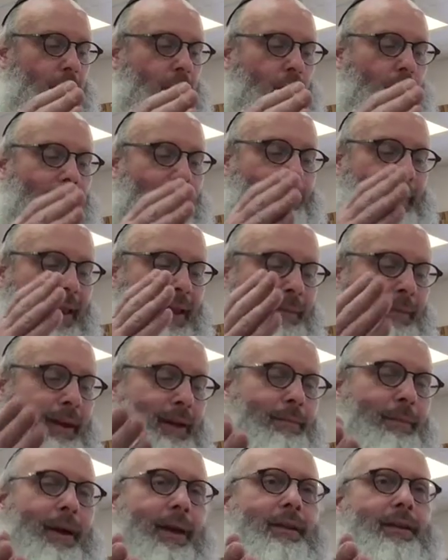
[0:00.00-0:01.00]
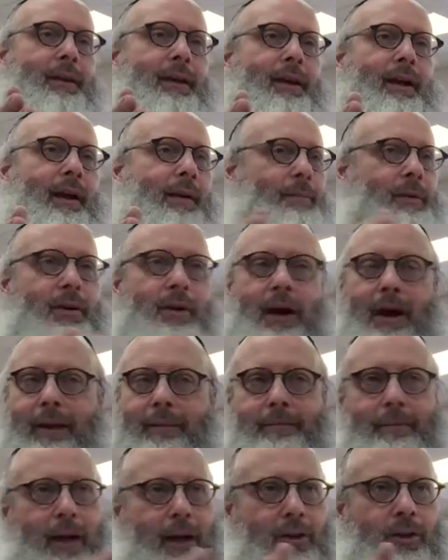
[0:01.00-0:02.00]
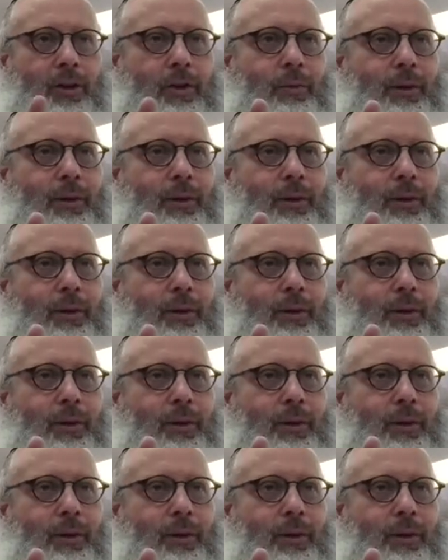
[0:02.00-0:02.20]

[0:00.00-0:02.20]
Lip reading: And beyond measure,